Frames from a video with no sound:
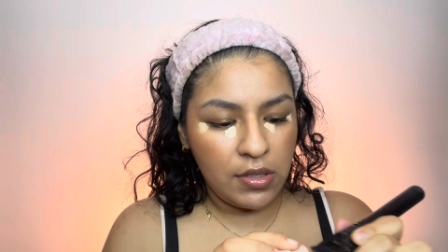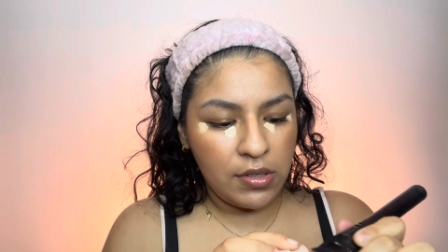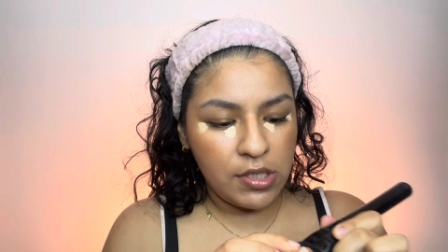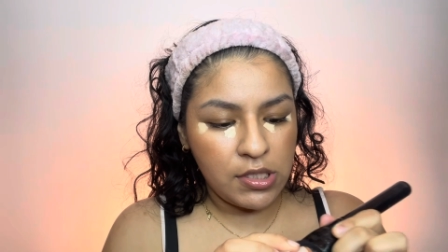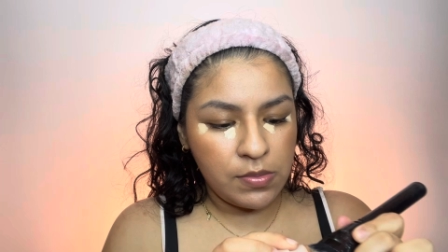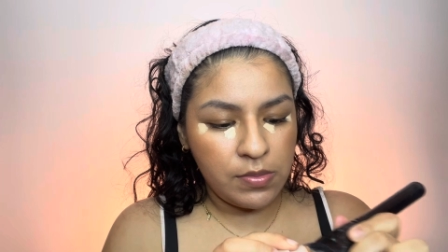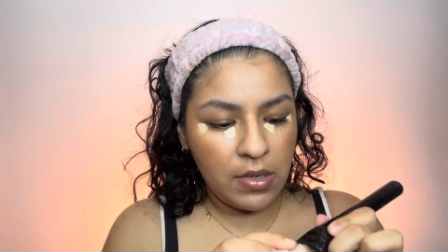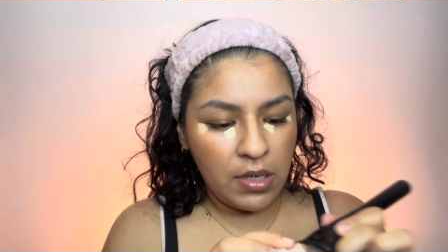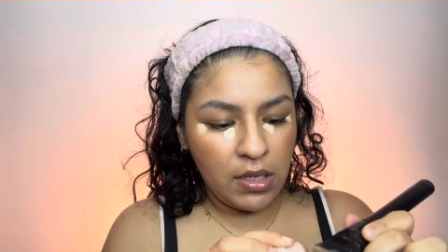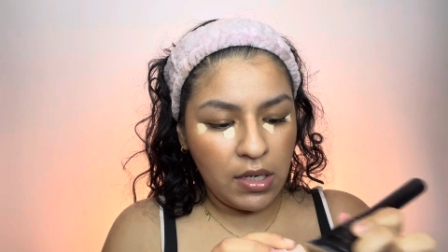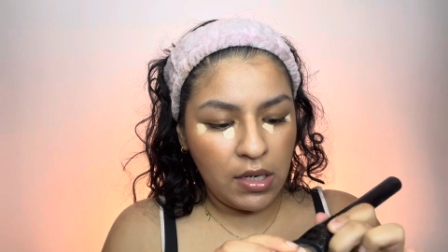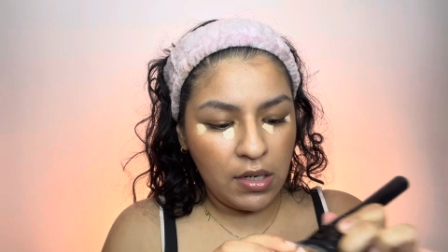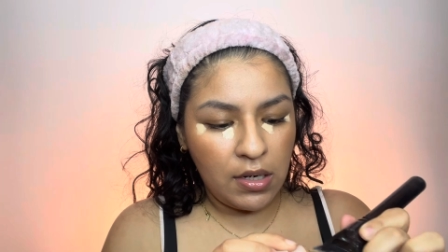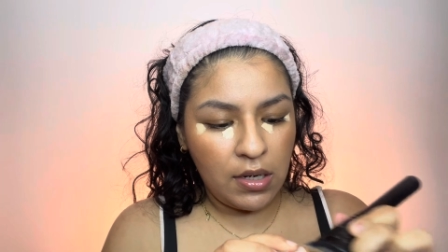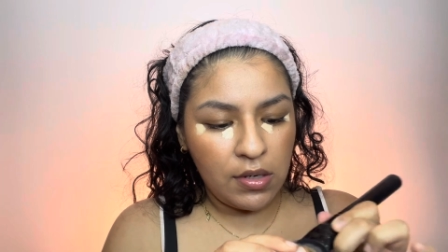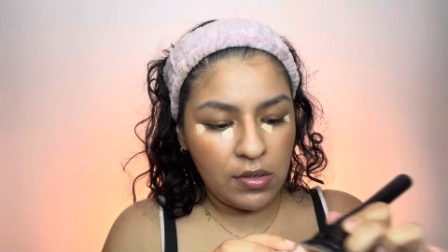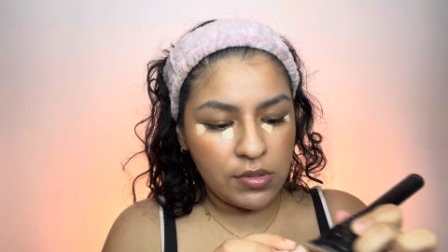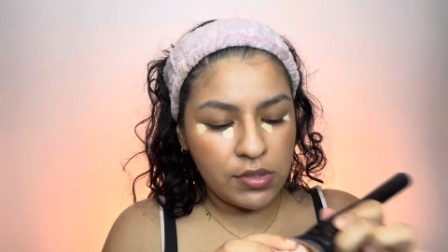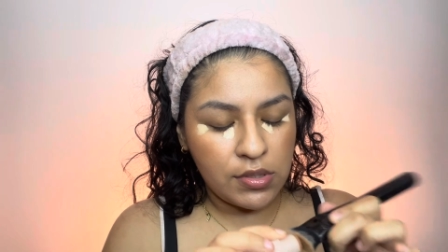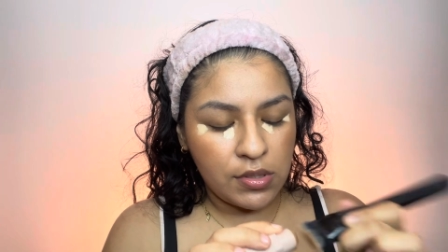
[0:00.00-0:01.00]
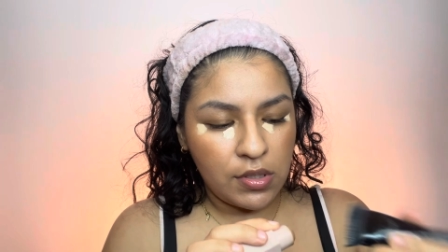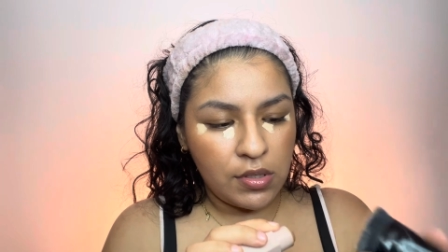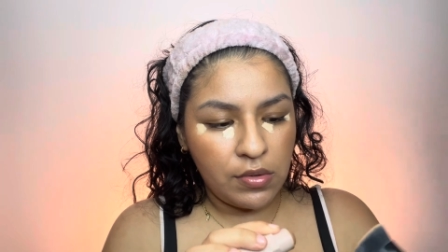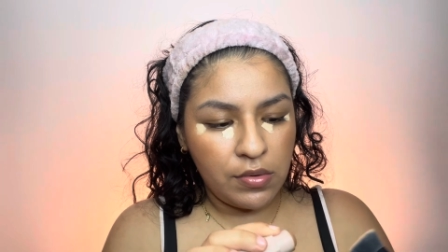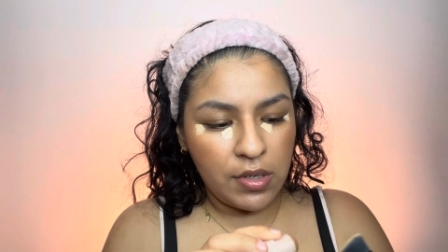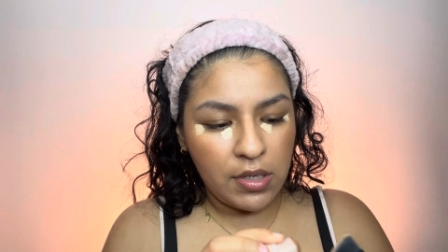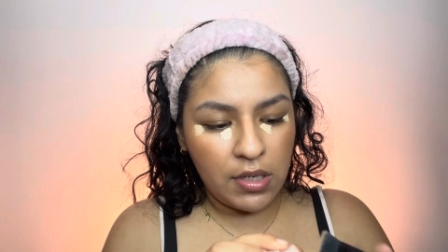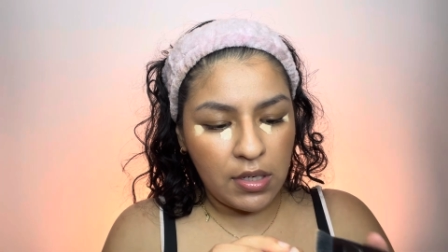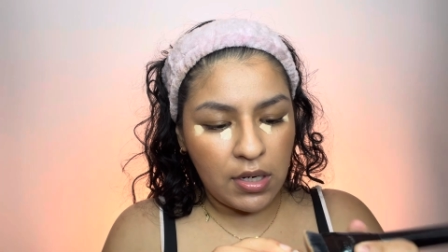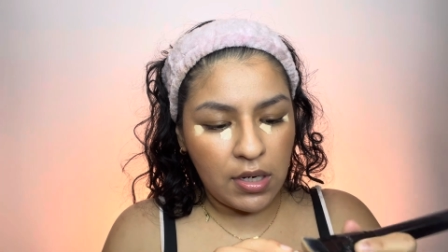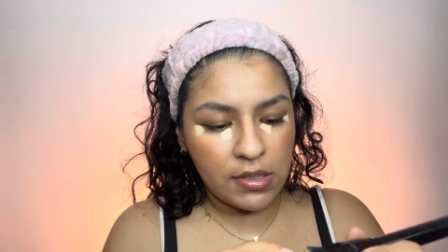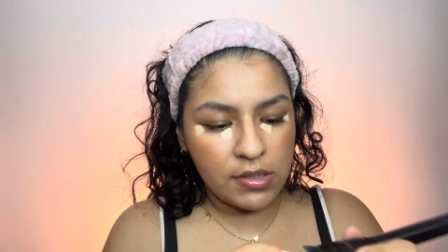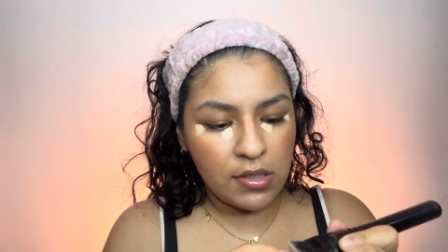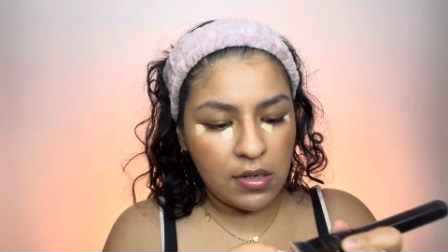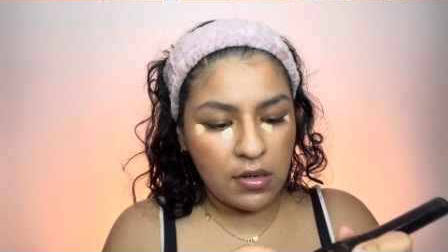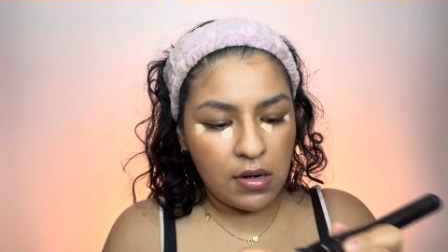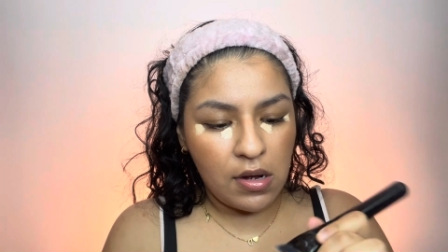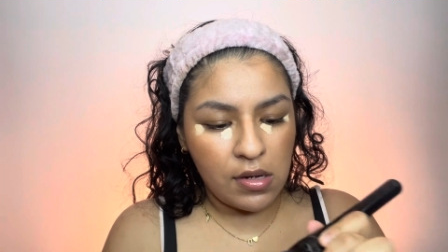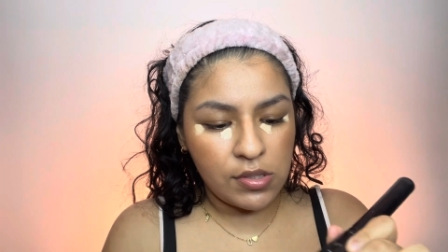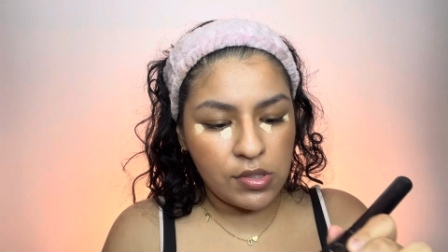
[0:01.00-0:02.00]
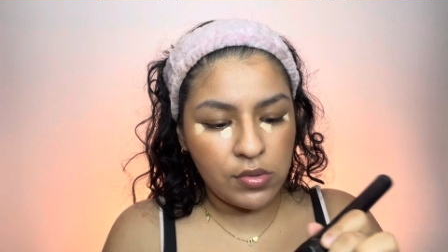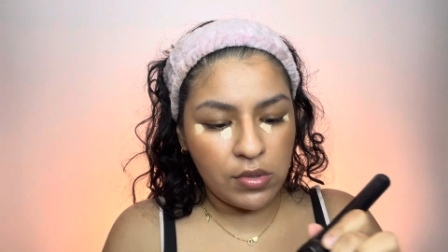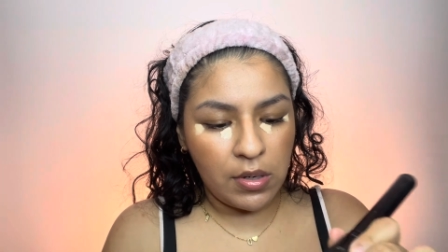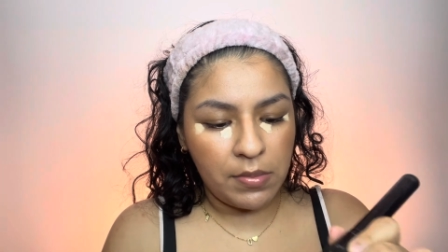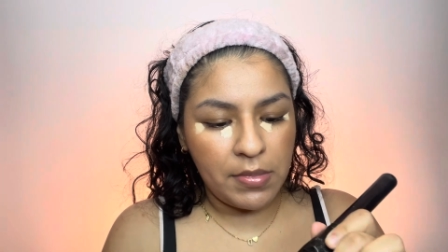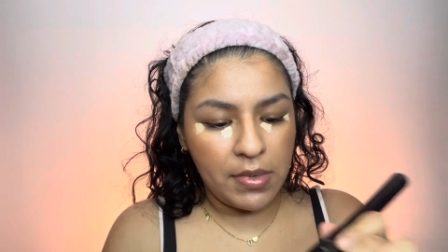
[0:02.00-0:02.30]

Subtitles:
is baking, I also go in and I start contouring my